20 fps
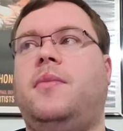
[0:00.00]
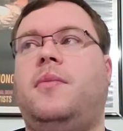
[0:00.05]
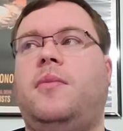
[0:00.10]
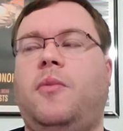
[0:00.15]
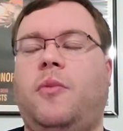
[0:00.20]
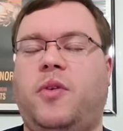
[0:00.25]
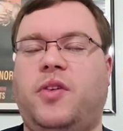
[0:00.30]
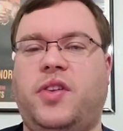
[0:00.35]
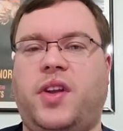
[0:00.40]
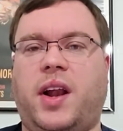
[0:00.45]

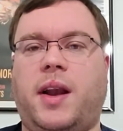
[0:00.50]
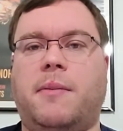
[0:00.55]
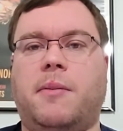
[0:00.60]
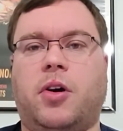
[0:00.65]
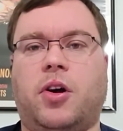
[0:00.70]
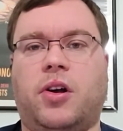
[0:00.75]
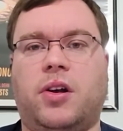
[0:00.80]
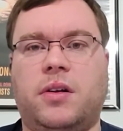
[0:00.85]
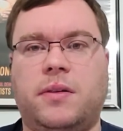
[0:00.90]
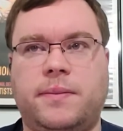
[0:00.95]
was at a
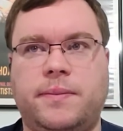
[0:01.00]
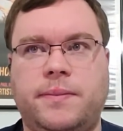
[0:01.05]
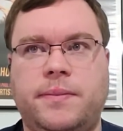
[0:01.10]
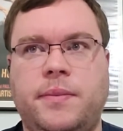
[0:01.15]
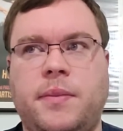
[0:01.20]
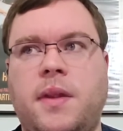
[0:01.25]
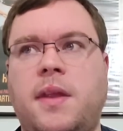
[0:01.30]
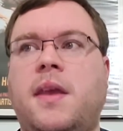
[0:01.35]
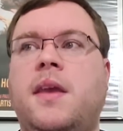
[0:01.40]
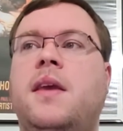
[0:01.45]
mall,
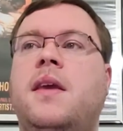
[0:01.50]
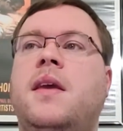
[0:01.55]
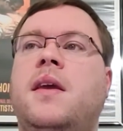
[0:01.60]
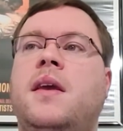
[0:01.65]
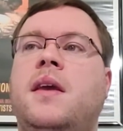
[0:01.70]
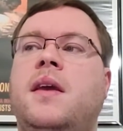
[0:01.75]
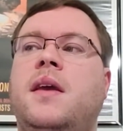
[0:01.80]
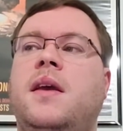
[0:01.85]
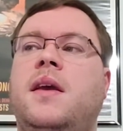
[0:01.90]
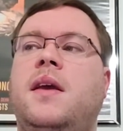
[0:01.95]

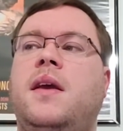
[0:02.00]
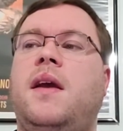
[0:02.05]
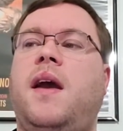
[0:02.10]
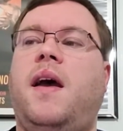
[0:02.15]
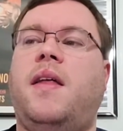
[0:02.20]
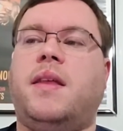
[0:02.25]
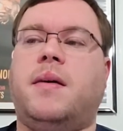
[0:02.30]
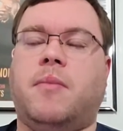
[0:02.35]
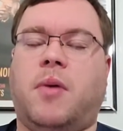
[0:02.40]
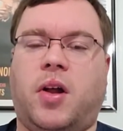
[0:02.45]

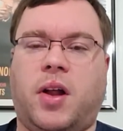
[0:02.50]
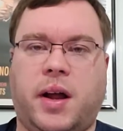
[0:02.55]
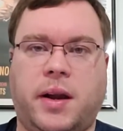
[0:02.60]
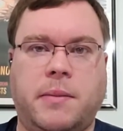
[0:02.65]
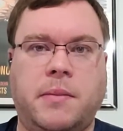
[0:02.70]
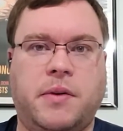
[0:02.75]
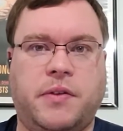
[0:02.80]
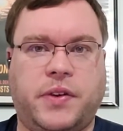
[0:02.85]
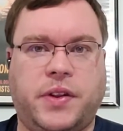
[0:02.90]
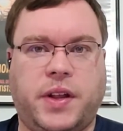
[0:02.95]
and the mall had a
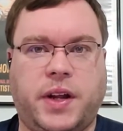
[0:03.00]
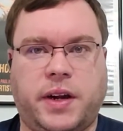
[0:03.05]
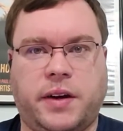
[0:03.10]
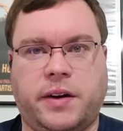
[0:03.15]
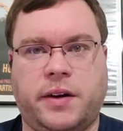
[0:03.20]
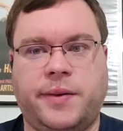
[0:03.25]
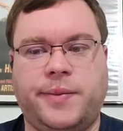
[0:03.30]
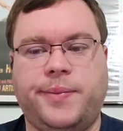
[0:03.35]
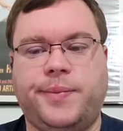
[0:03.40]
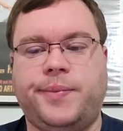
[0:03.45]
movie
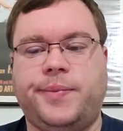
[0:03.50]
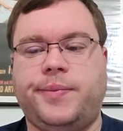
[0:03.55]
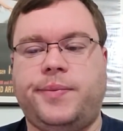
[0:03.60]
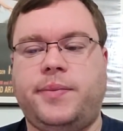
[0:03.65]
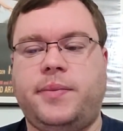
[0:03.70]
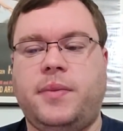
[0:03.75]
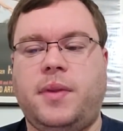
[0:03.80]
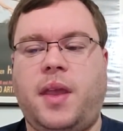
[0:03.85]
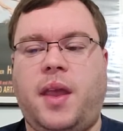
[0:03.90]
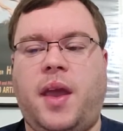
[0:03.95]
theater.
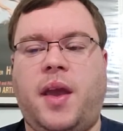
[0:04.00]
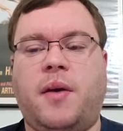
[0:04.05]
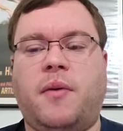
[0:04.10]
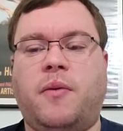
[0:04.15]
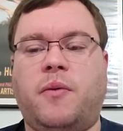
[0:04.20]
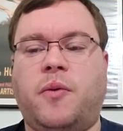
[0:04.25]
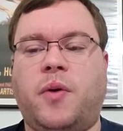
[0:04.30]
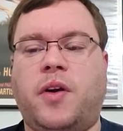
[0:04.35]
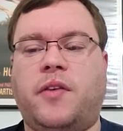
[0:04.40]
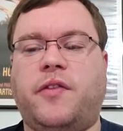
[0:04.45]

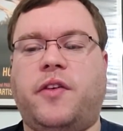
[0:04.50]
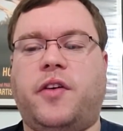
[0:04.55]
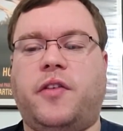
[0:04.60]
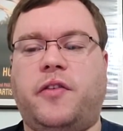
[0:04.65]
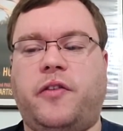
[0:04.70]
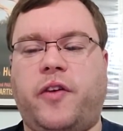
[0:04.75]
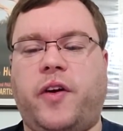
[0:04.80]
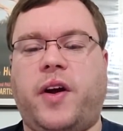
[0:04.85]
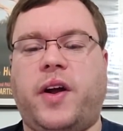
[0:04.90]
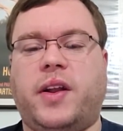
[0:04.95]
And one of our
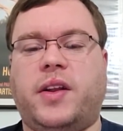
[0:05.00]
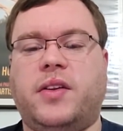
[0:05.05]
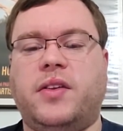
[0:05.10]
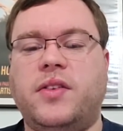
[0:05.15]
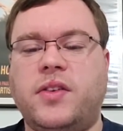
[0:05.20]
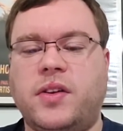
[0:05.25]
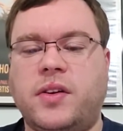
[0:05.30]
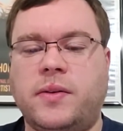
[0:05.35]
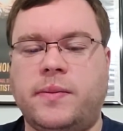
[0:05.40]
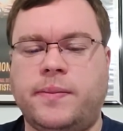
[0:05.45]
friends